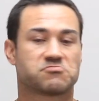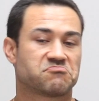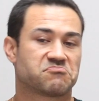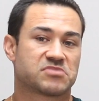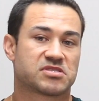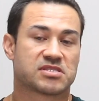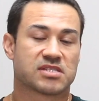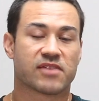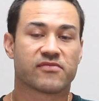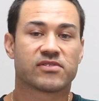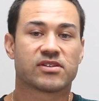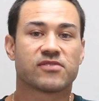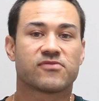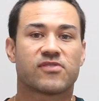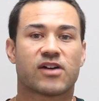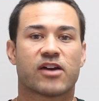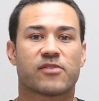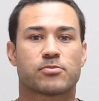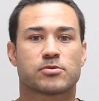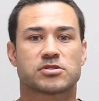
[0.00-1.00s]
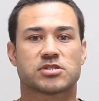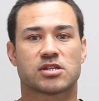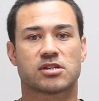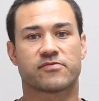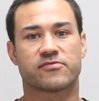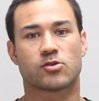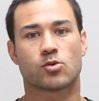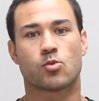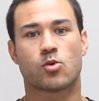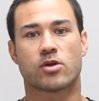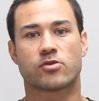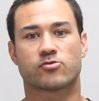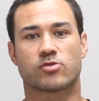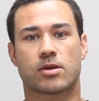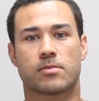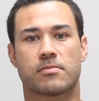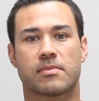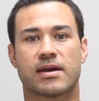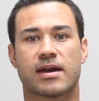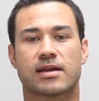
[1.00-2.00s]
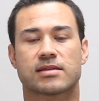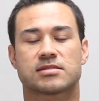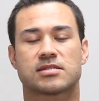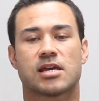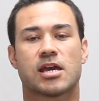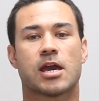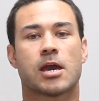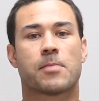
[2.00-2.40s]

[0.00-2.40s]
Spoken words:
75% of your 1 rep max,